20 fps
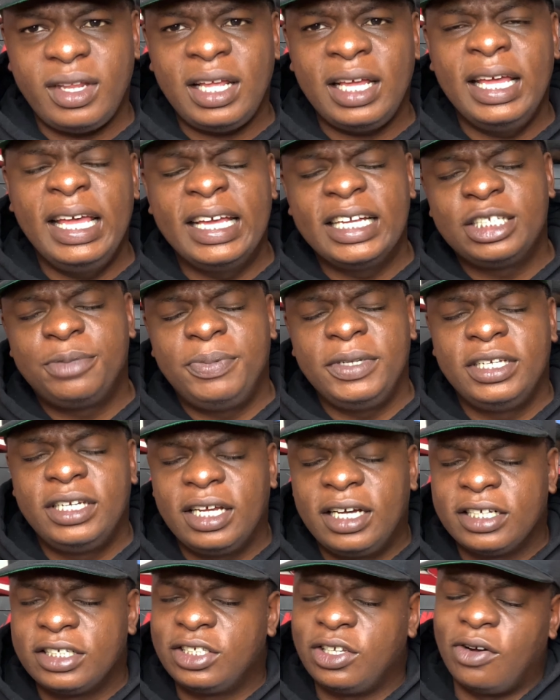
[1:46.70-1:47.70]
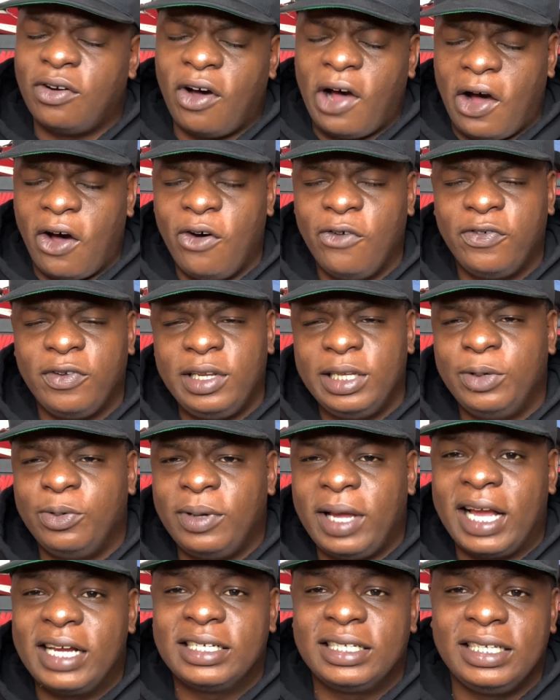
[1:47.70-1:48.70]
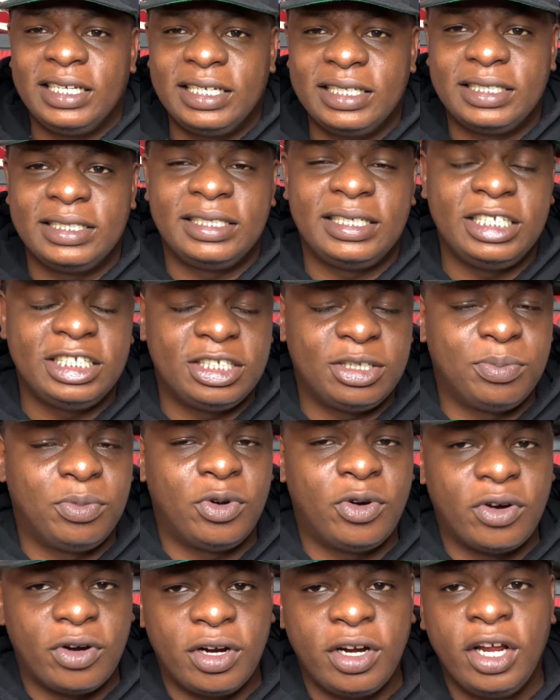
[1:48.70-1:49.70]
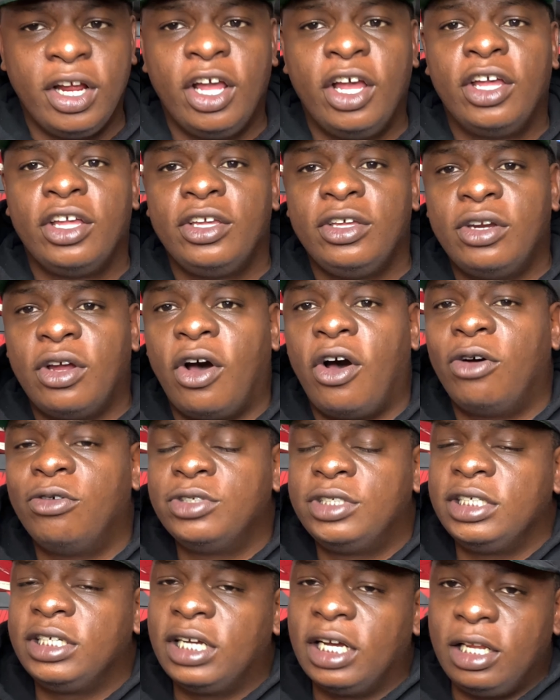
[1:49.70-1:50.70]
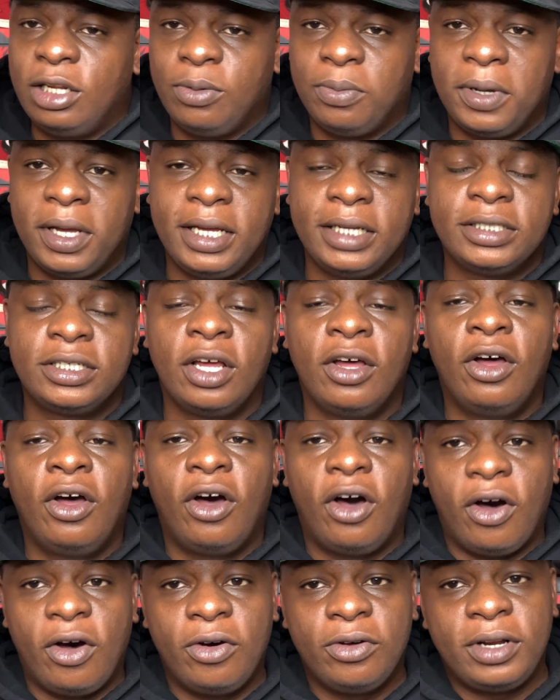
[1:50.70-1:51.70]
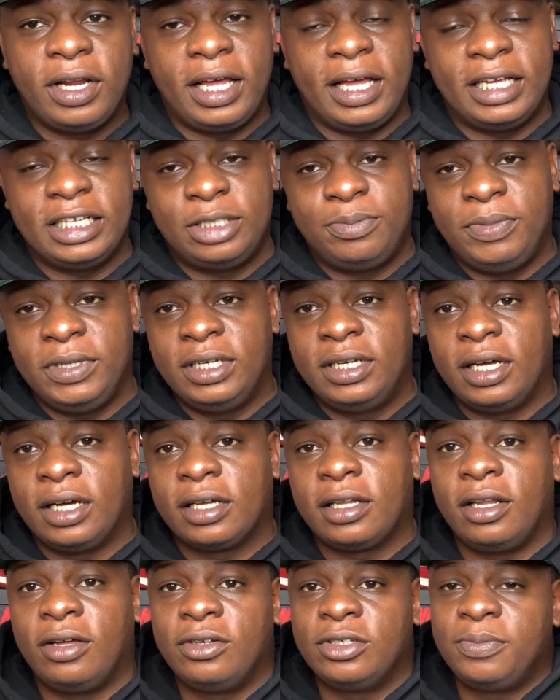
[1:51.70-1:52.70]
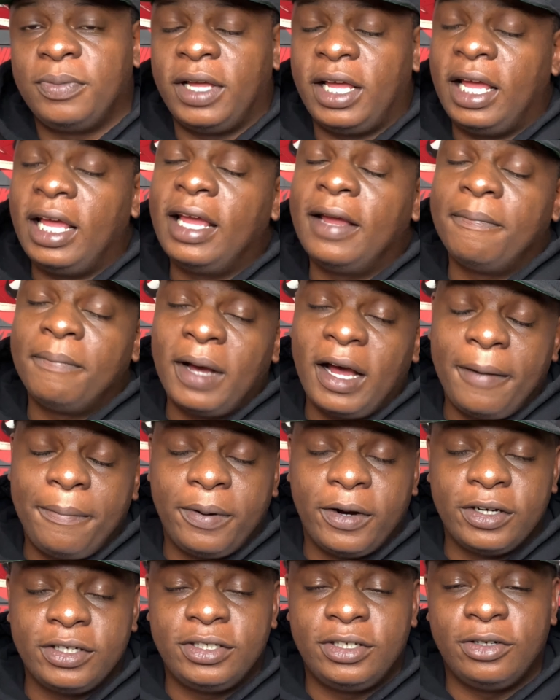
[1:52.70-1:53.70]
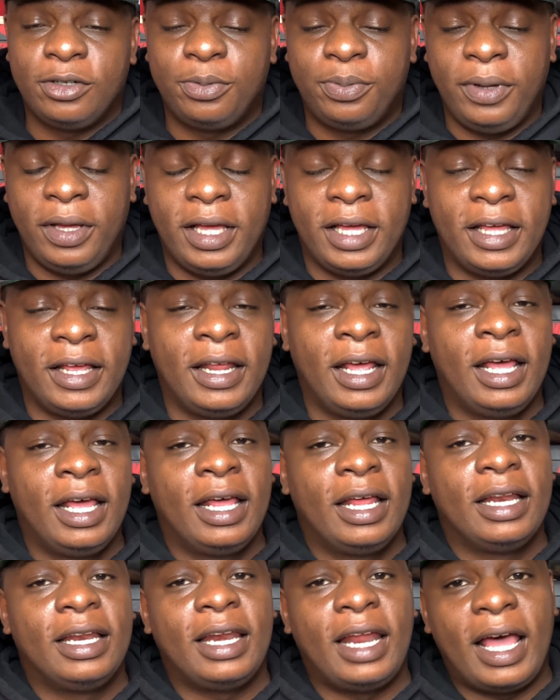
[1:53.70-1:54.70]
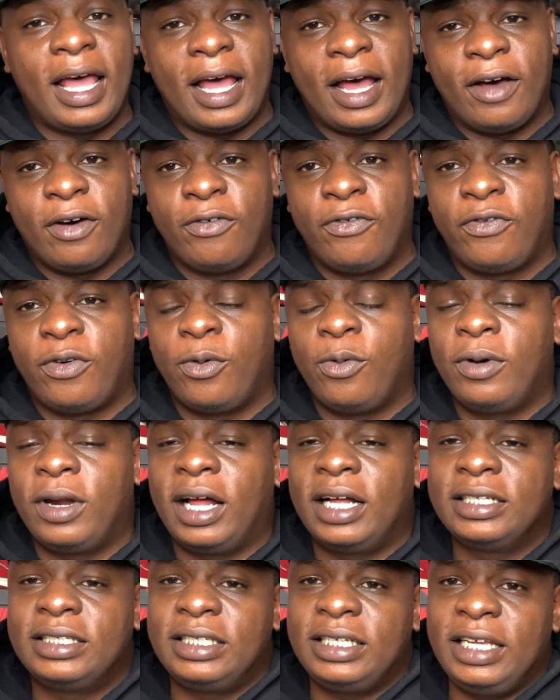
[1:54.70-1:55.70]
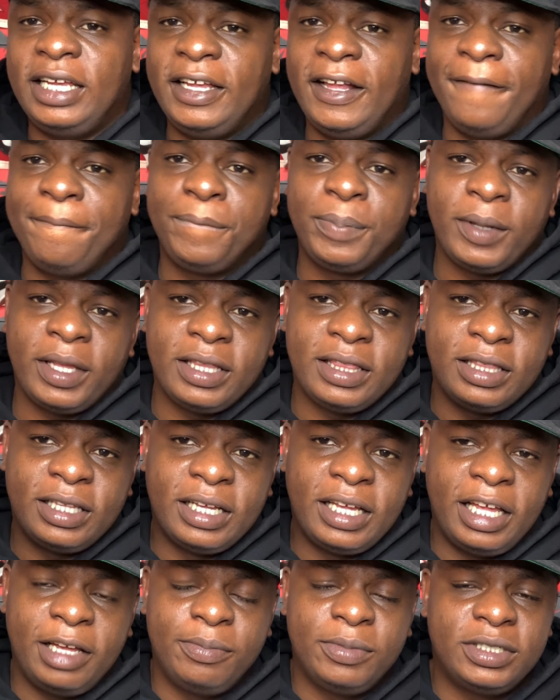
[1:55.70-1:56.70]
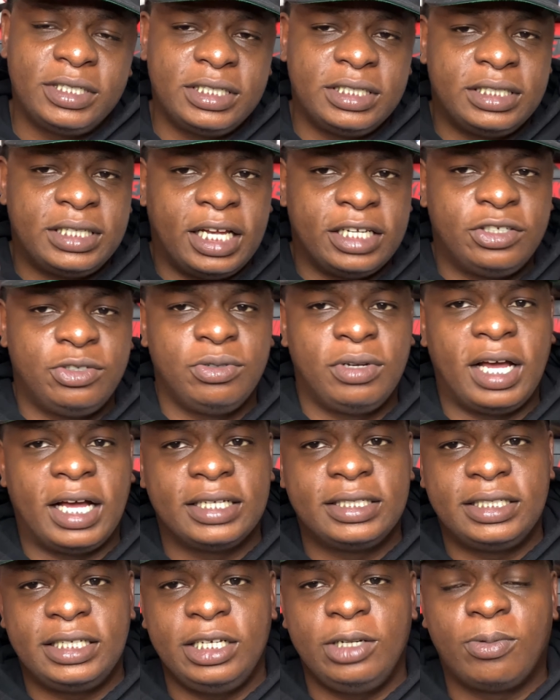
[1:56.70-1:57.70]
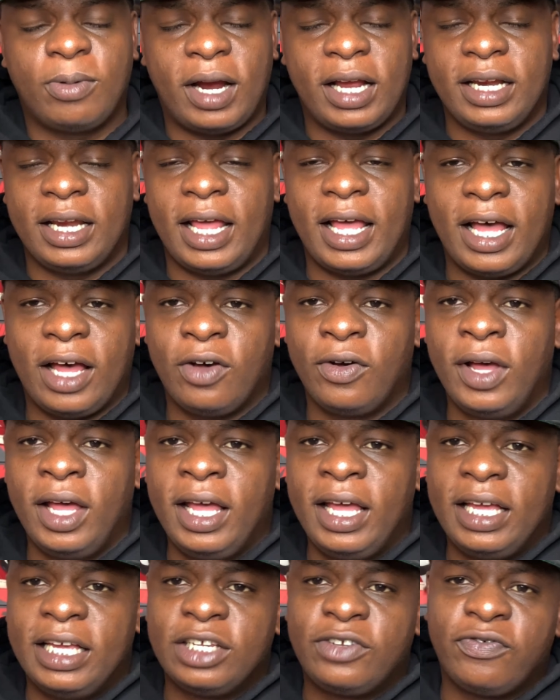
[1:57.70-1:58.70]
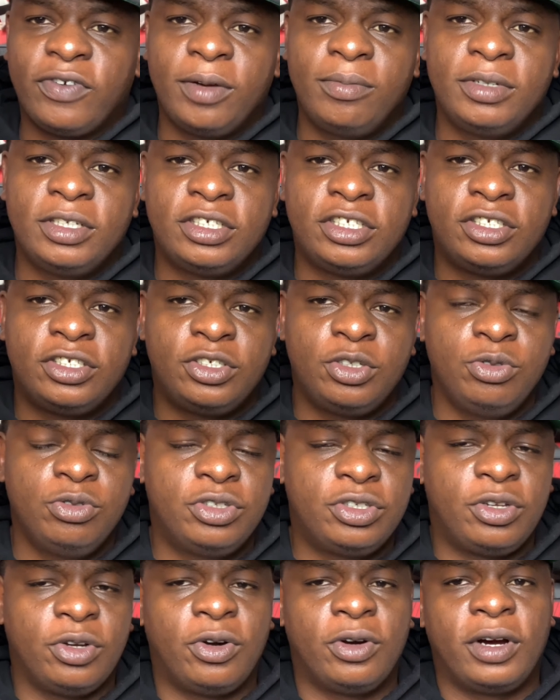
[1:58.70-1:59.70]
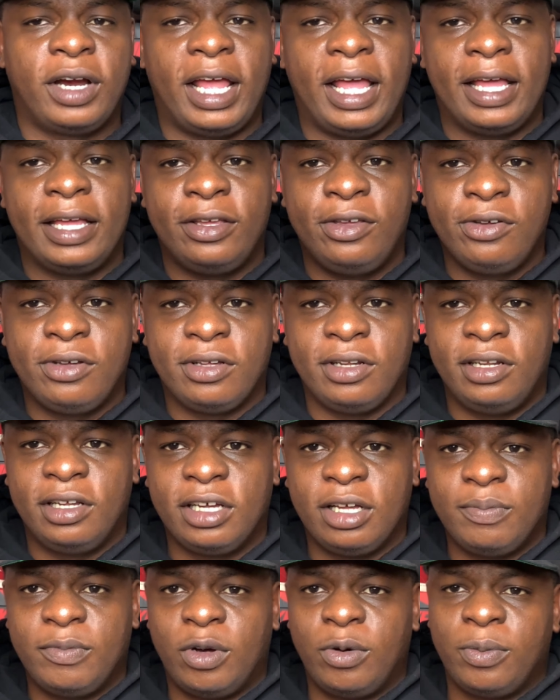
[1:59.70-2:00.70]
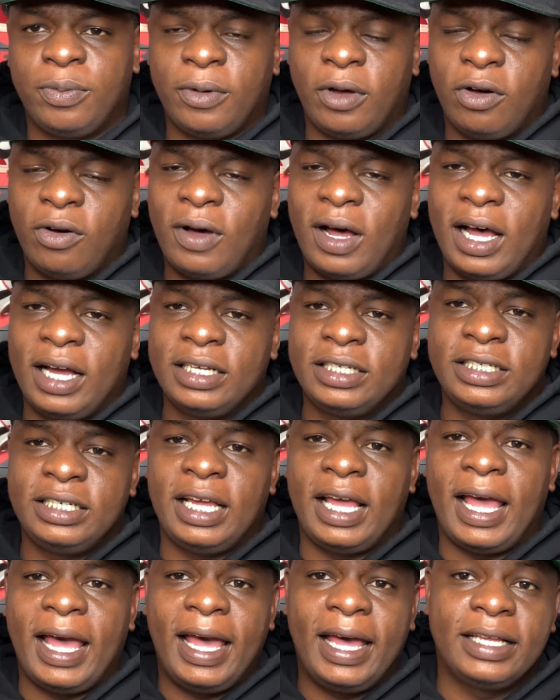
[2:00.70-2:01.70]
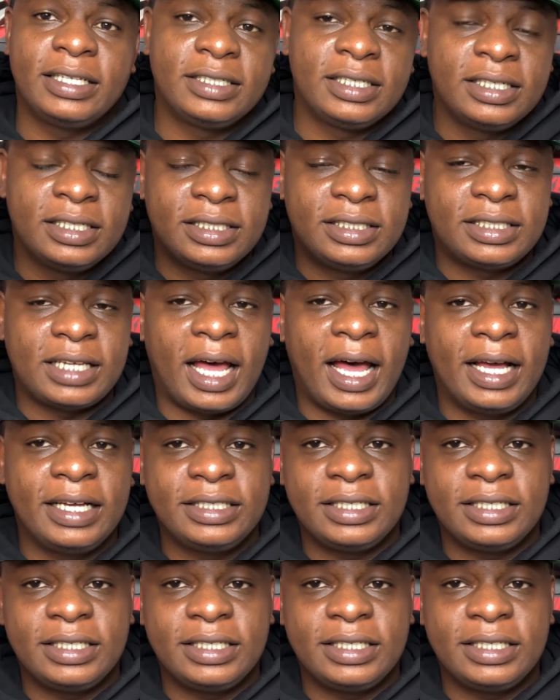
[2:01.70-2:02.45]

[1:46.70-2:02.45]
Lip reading: SB Dunk. So hopefully we actually get to see some more, OG colorways on the SB Dunk lows, man, in my personal opinion. Now, from what I've seen, the images that you guys see right now is from the shoe store, and you can look them up on IG at Size